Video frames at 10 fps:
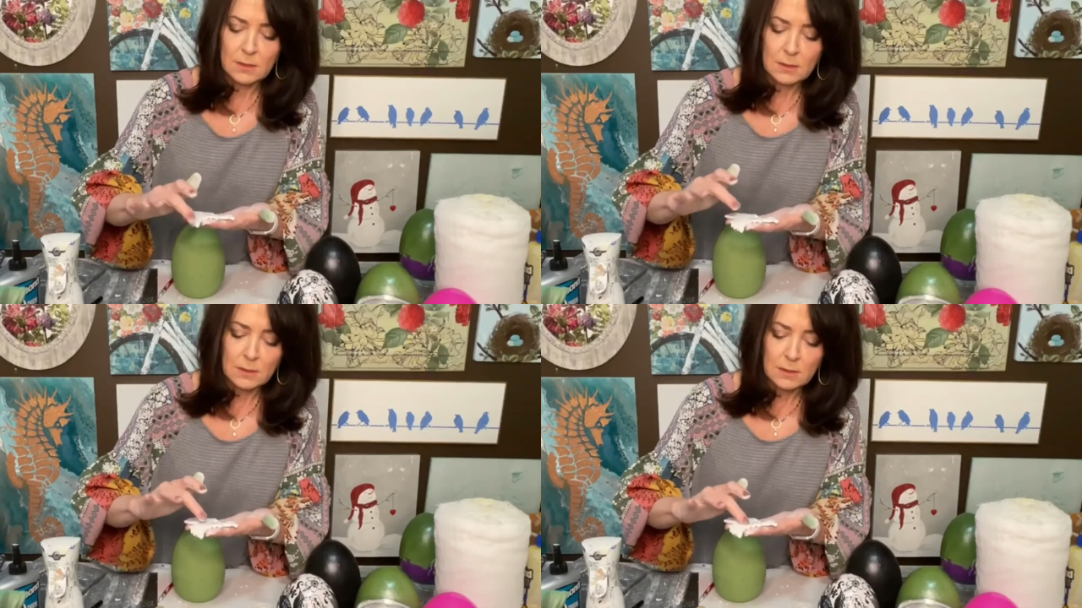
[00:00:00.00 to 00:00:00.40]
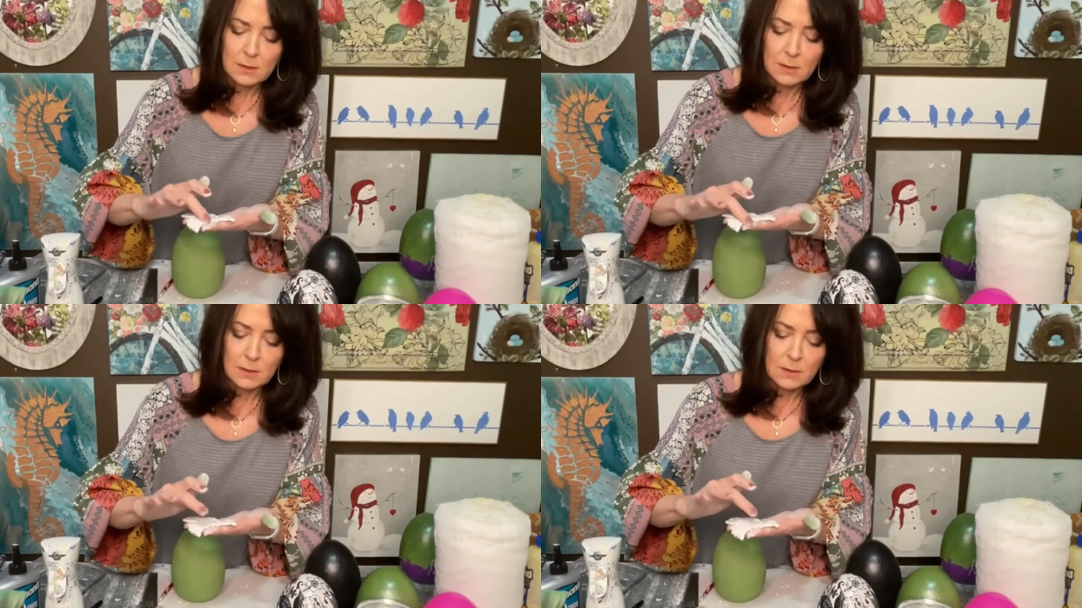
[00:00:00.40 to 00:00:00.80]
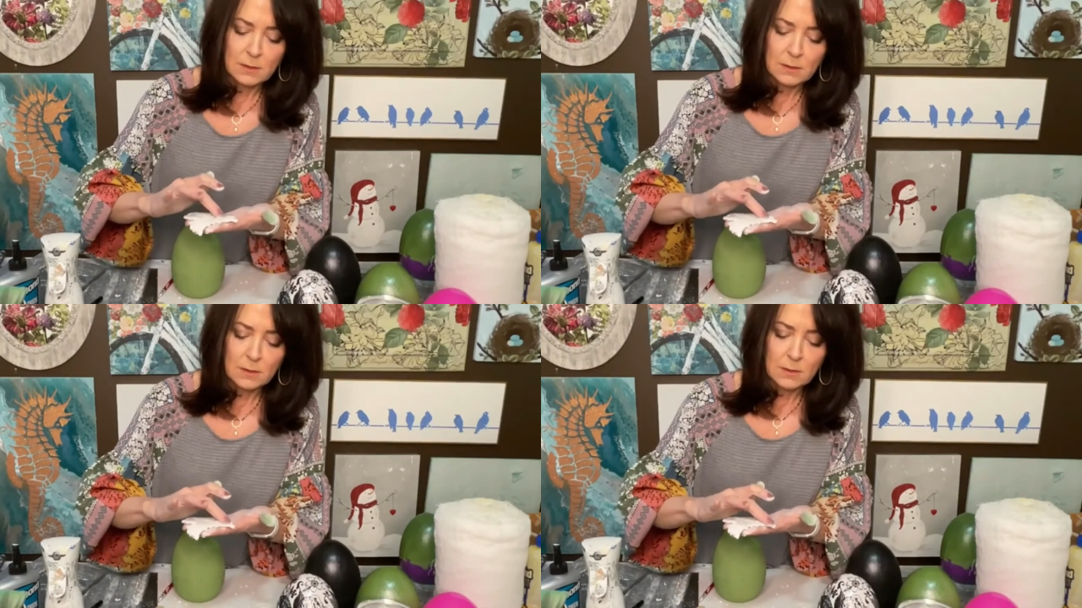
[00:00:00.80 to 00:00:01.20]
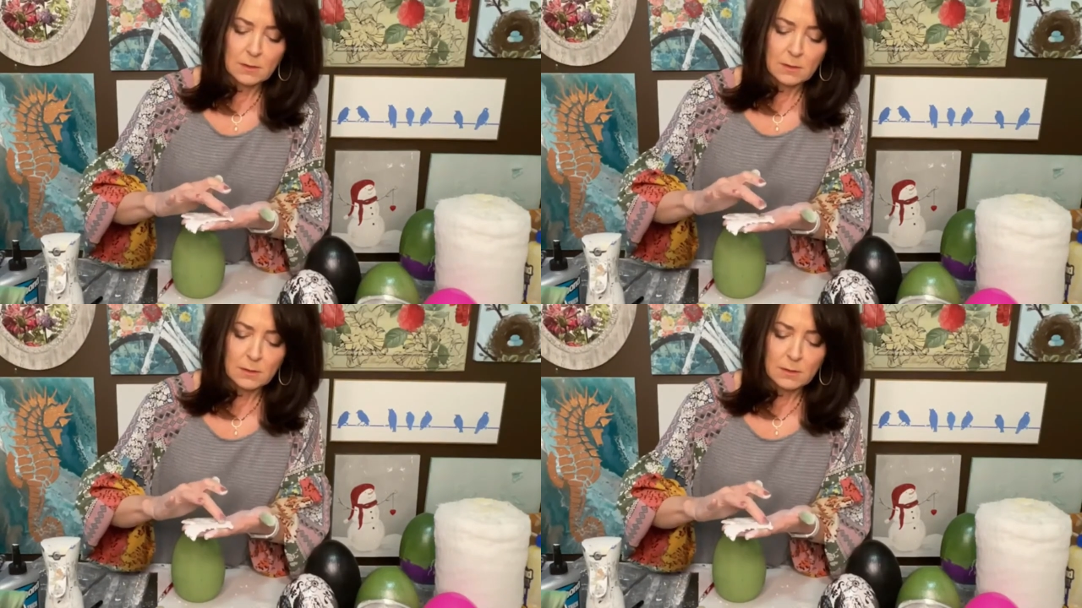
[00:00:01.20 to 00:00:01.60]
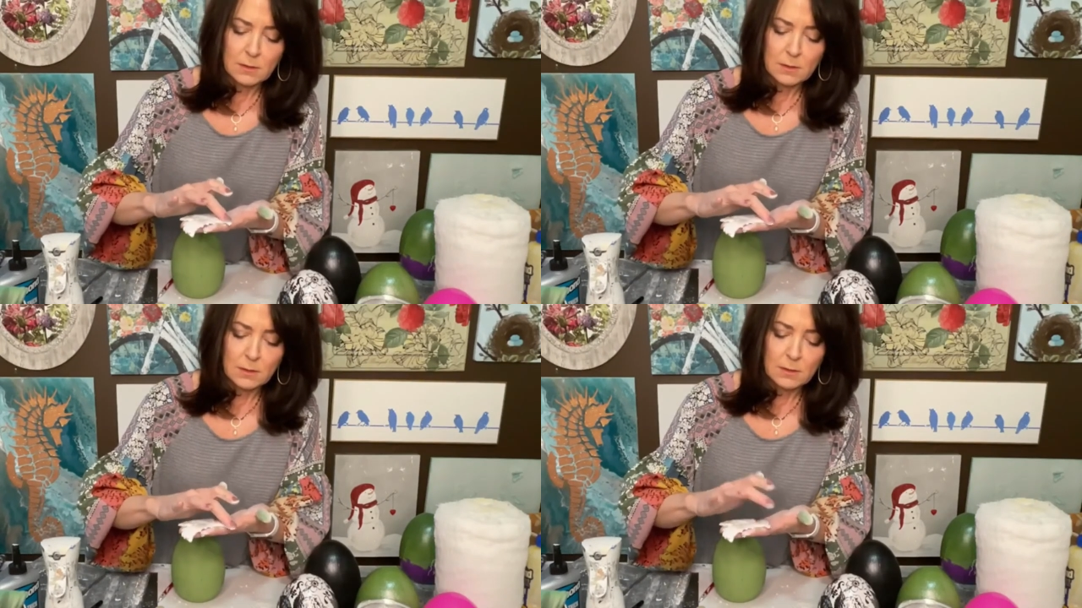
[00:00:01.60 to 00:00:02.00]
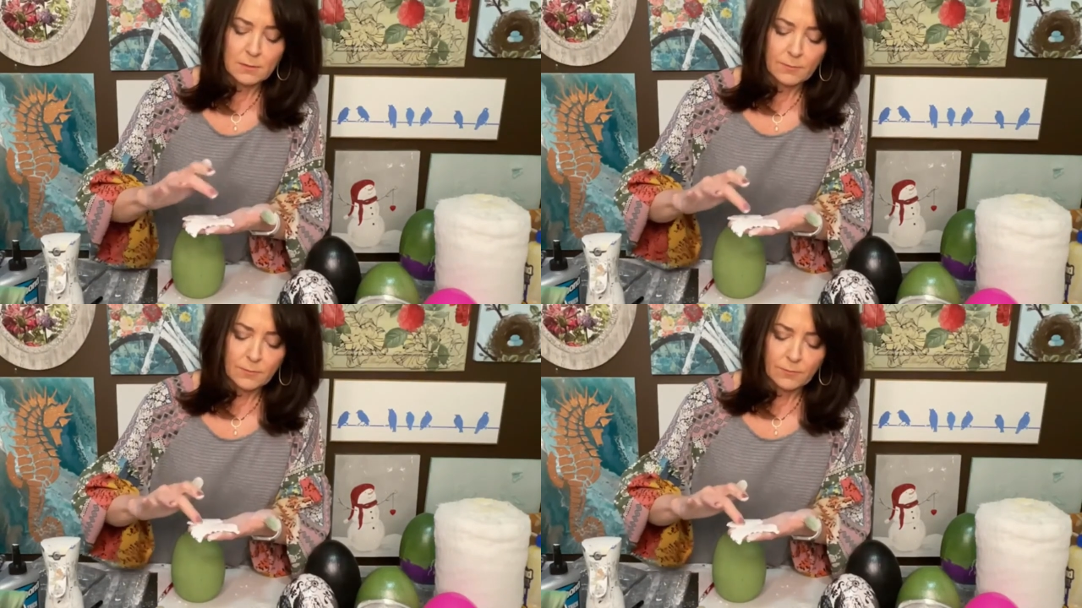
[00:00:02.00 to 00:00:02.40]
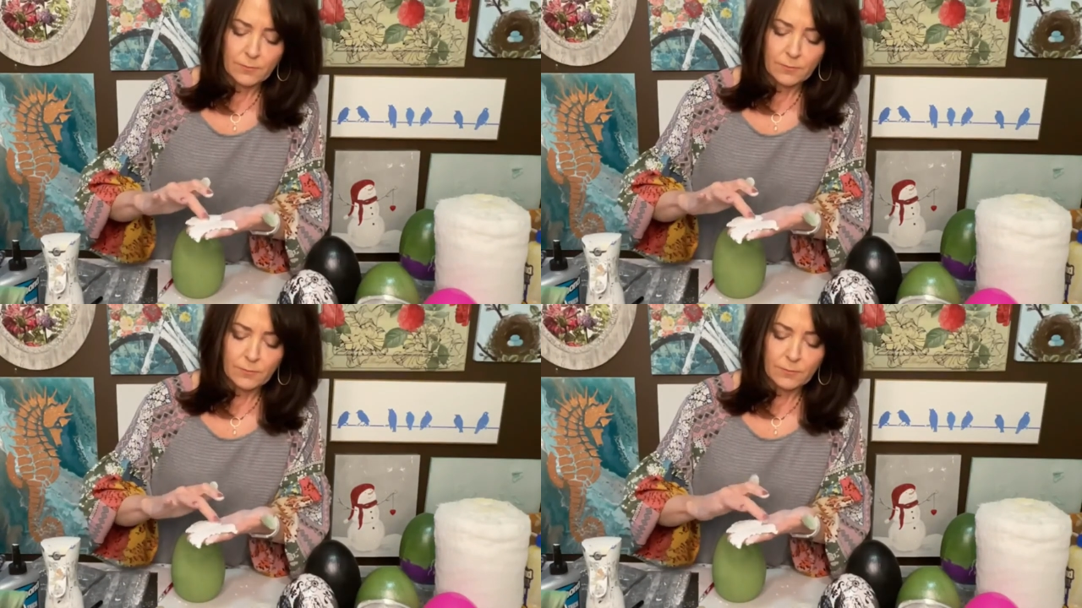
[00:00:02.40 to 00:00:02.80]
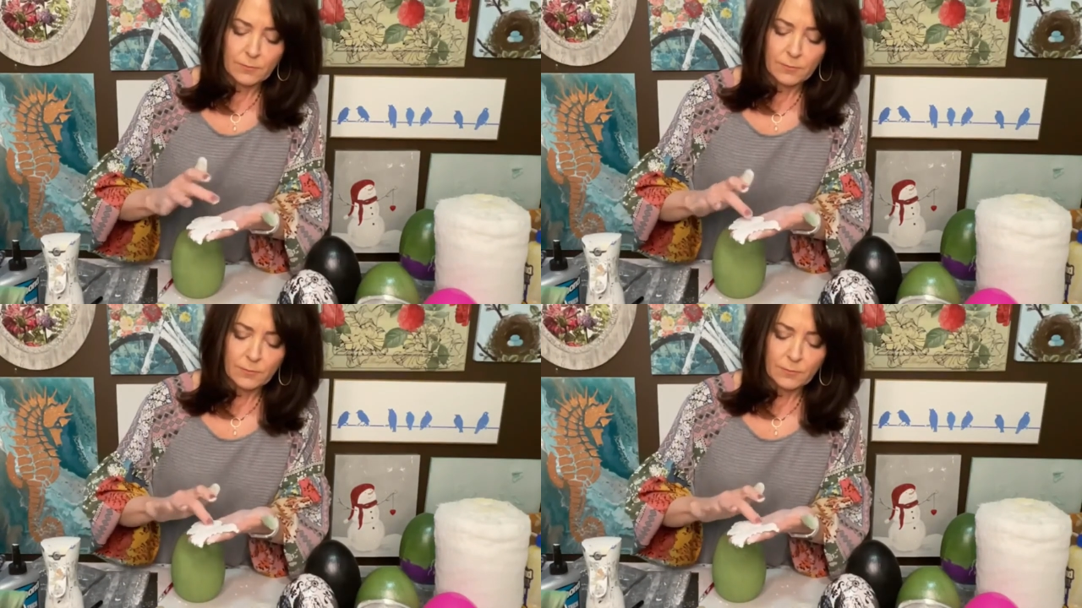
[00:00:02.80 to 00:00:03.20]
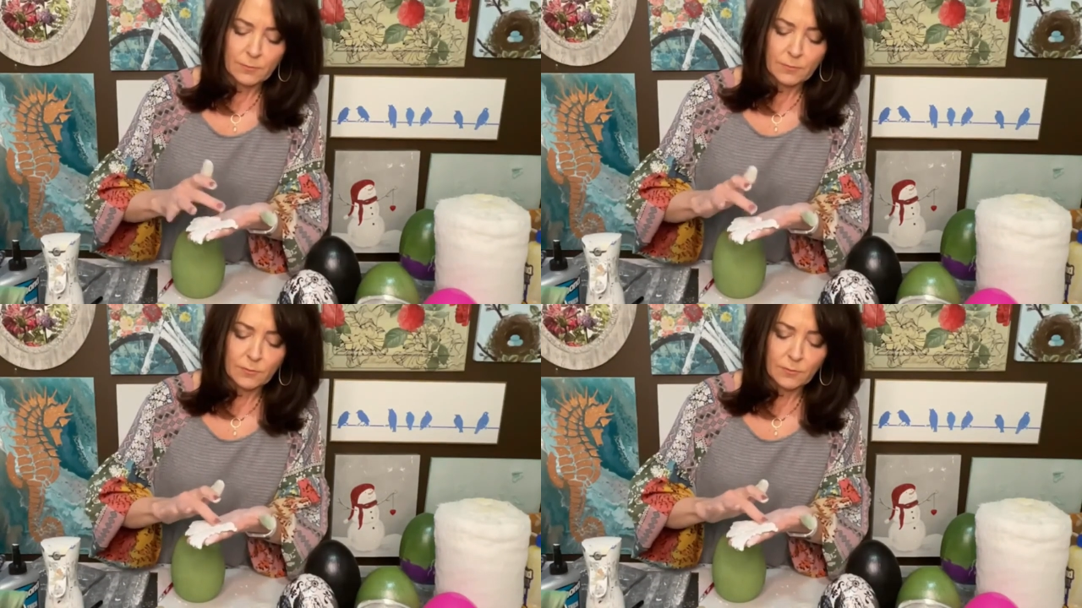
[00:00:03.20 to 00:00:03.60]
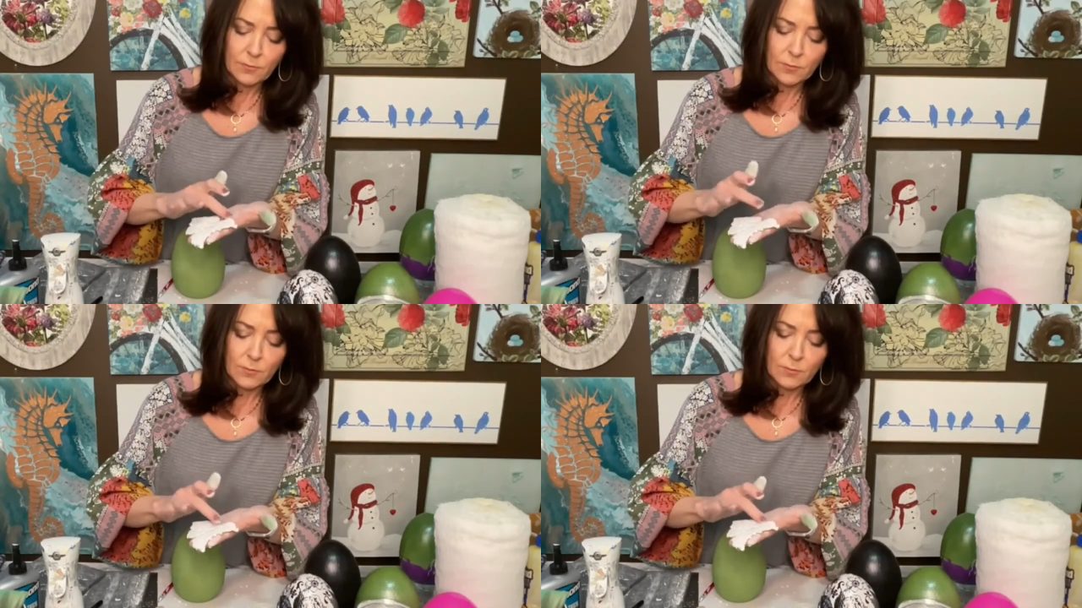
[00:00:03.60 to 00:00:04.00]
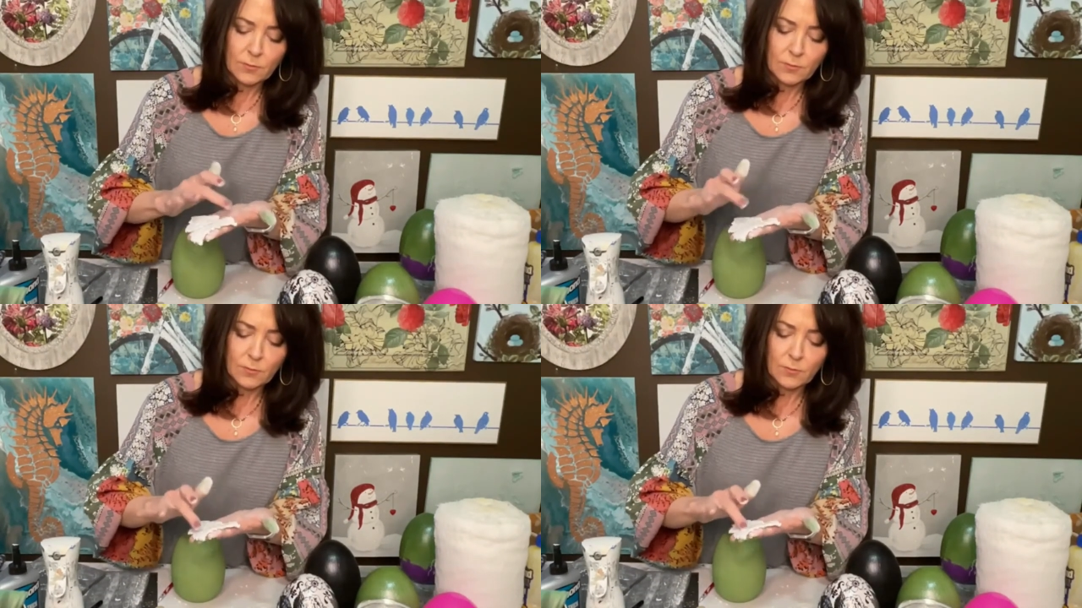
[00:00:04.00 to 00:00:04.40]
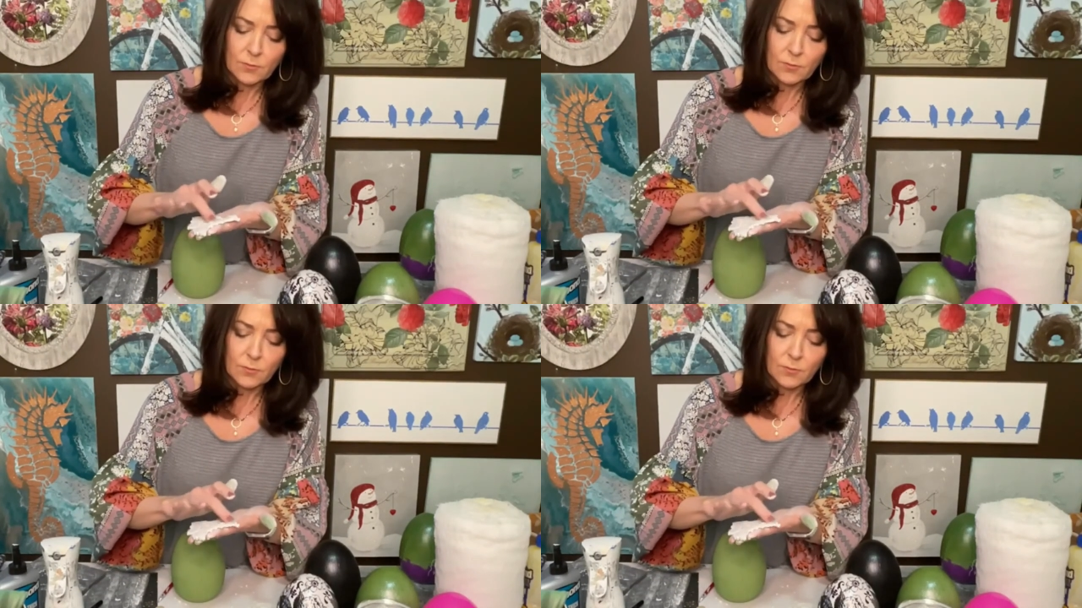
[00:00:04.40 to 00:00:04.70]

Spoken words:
Nobody speaks.